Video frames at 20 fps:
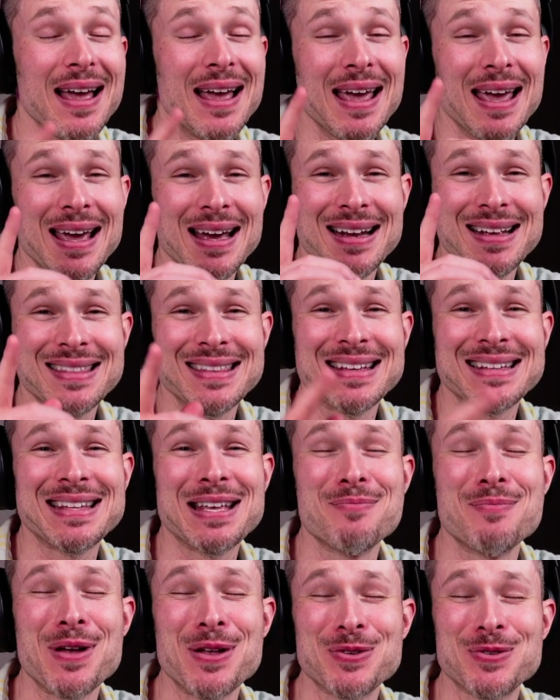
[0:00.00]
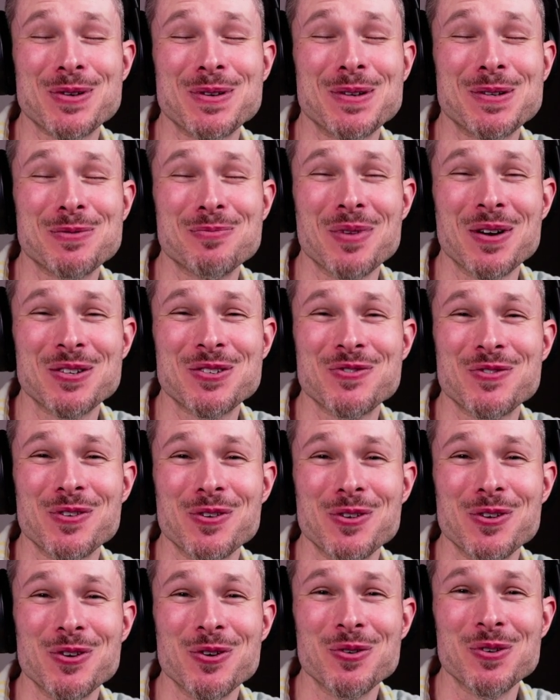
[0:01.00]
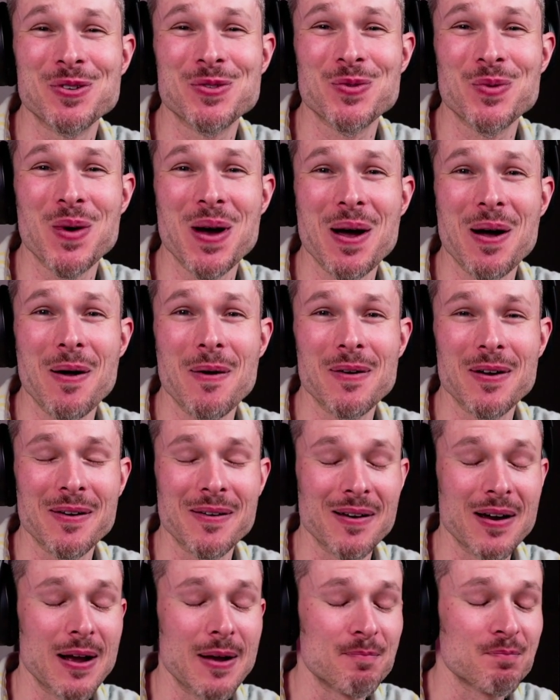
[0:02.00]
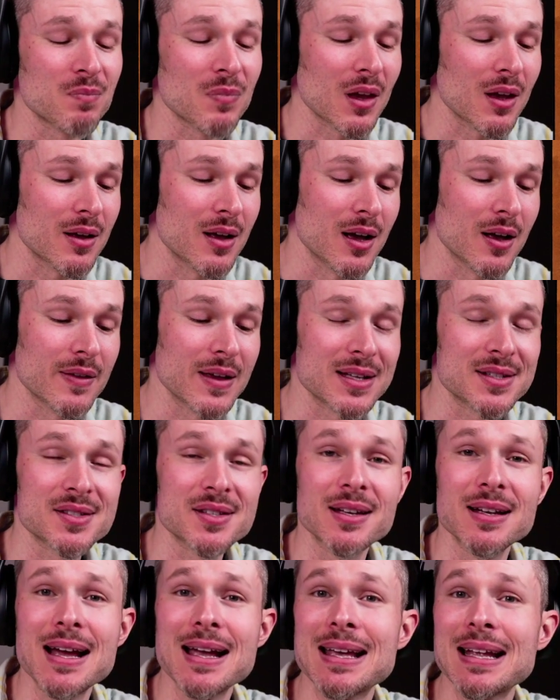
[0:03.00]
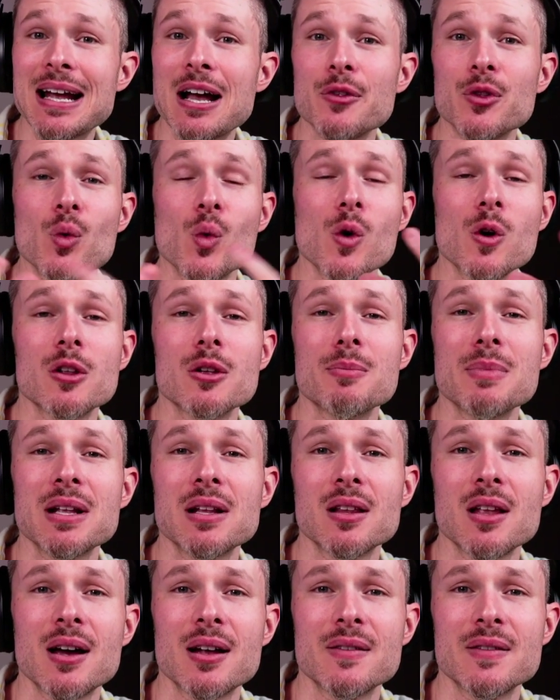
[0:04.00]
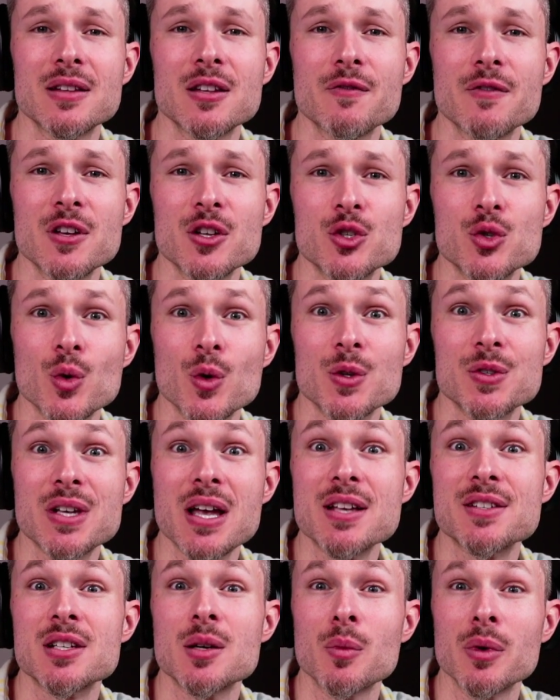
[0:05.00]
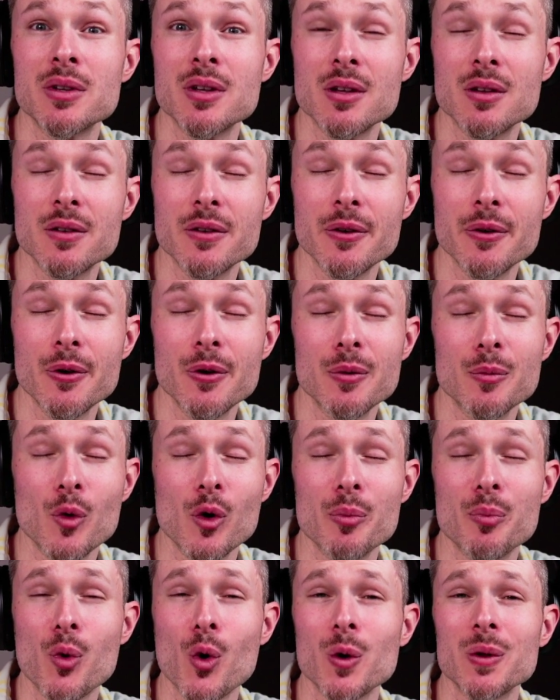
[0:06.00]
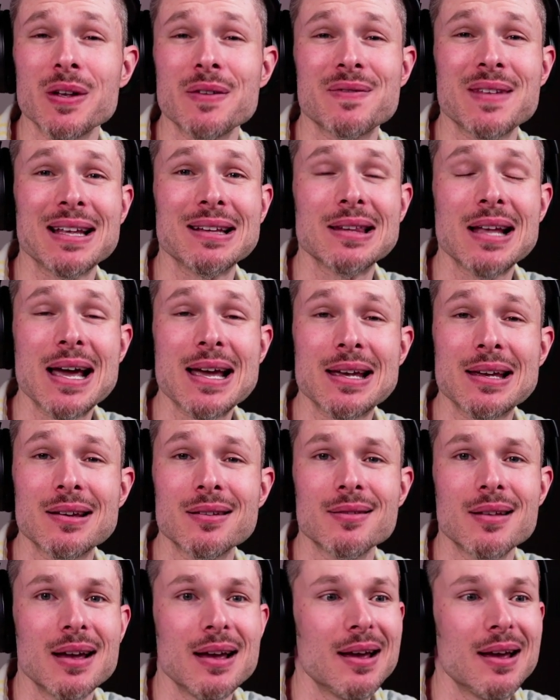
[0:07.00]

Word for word: And I think they mentioned as much for you as well, all right? Uh, that said, I get out in the world and meet a lot of individuals, ask them what they do, more importantly, if they like it.